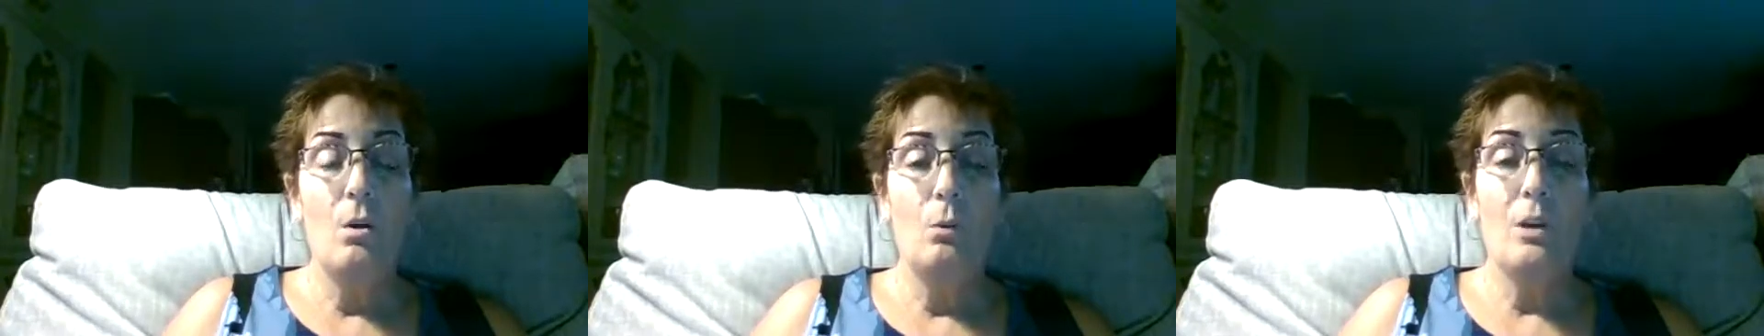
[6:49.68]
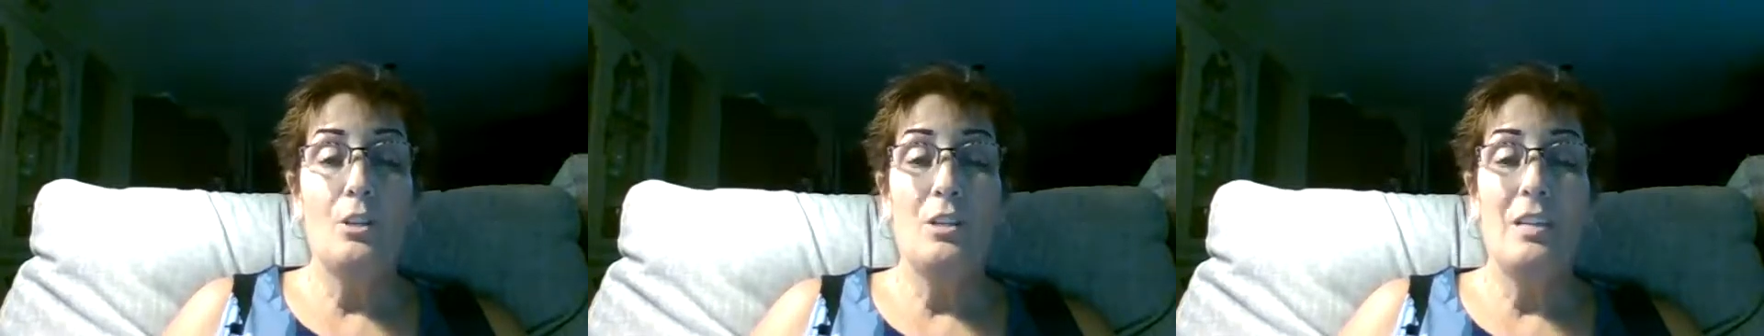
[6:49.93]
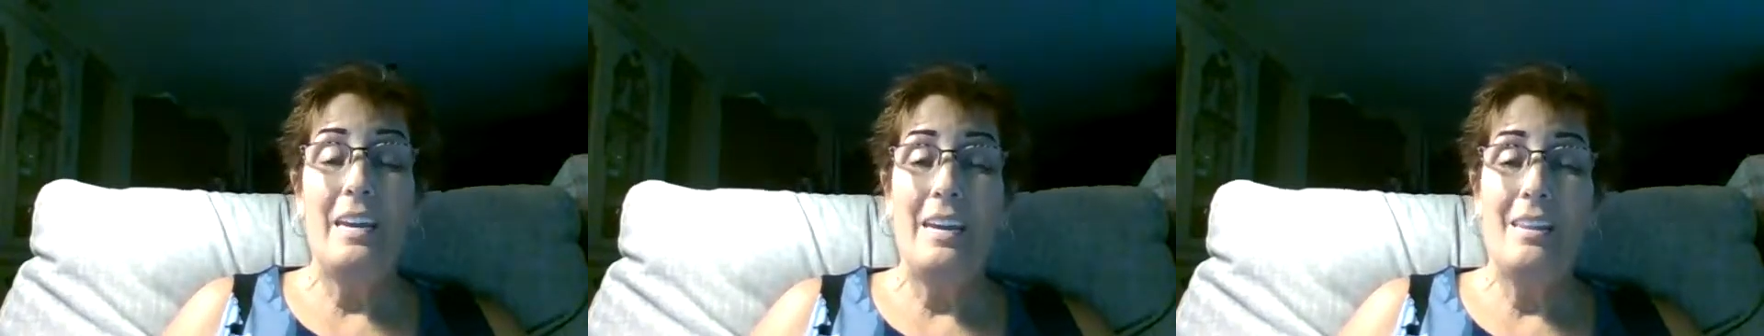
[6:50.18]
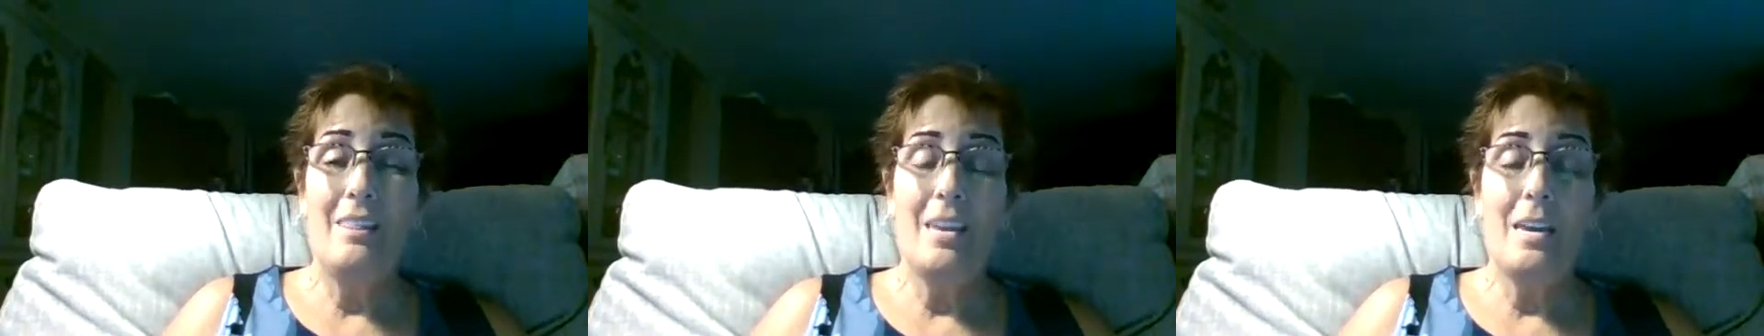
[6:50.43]
which
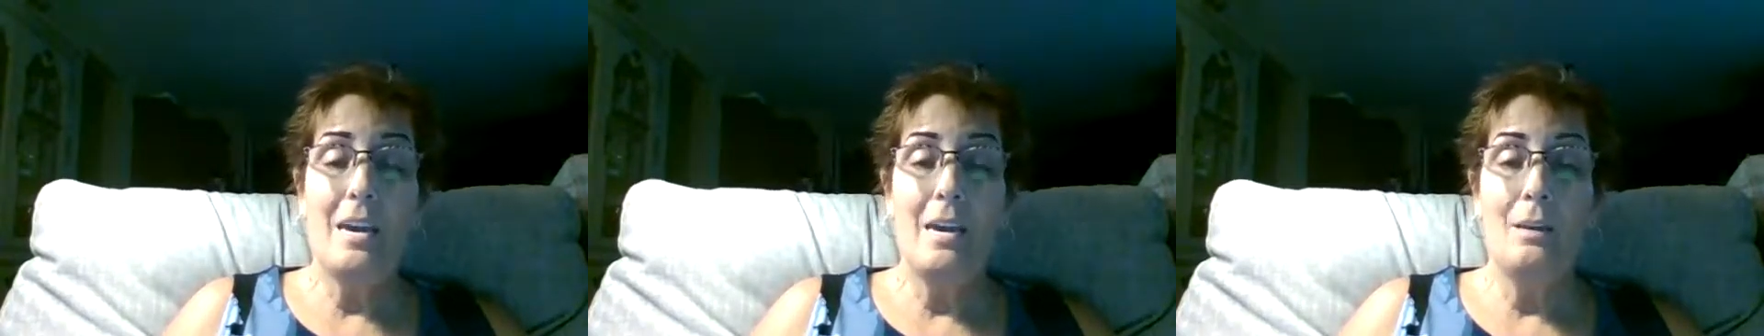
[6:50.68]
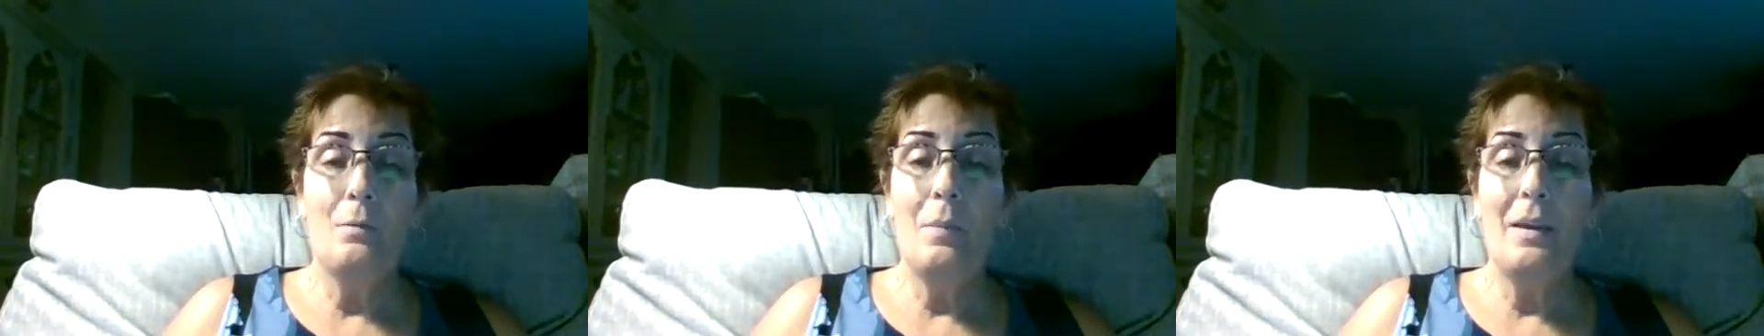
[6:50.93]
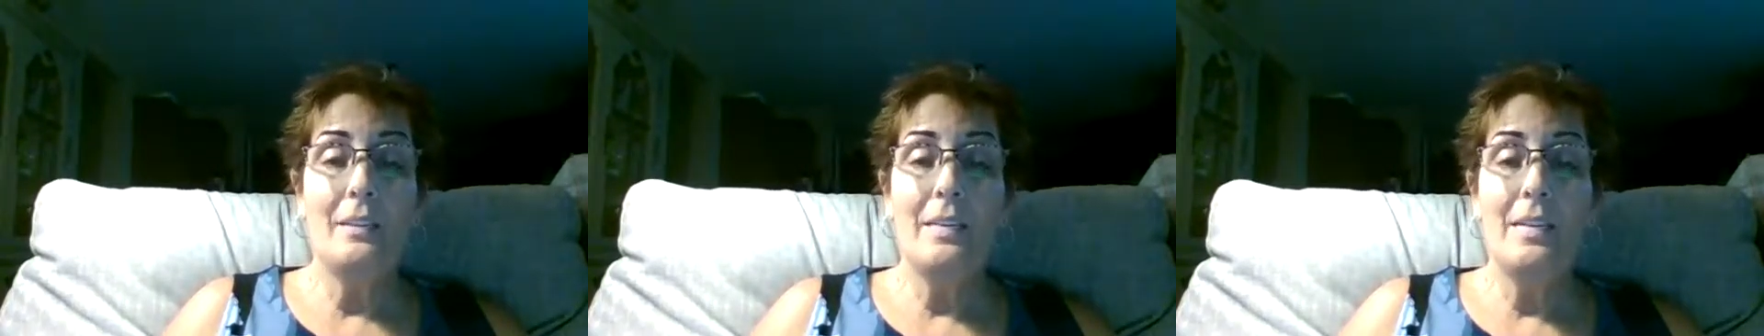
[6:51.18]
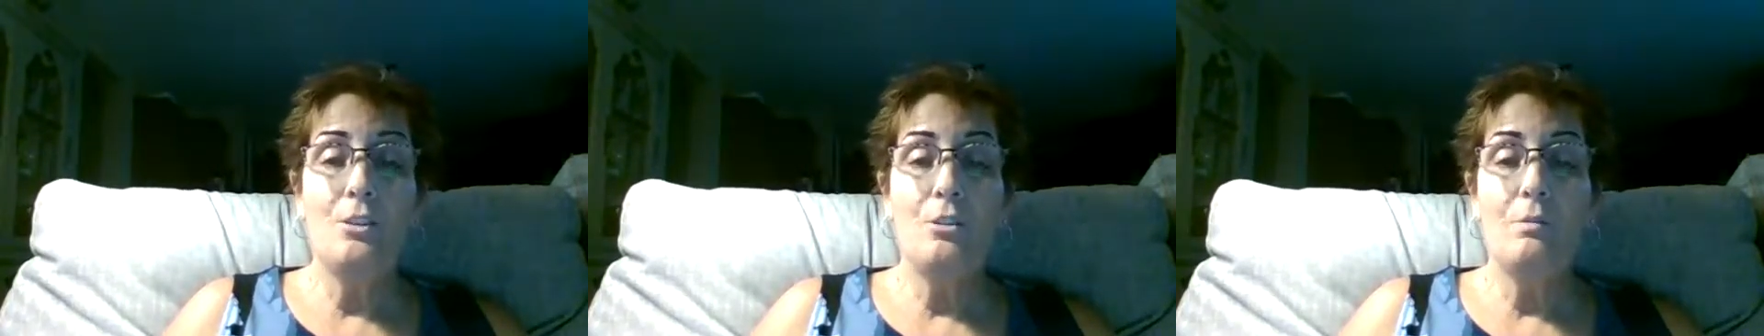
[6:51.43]
in the end may
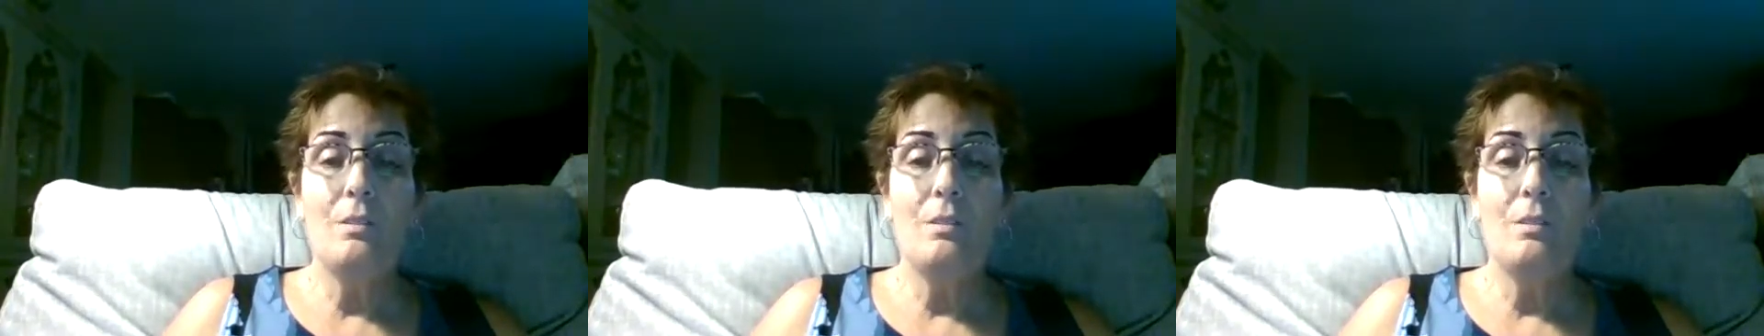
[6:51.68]
lead you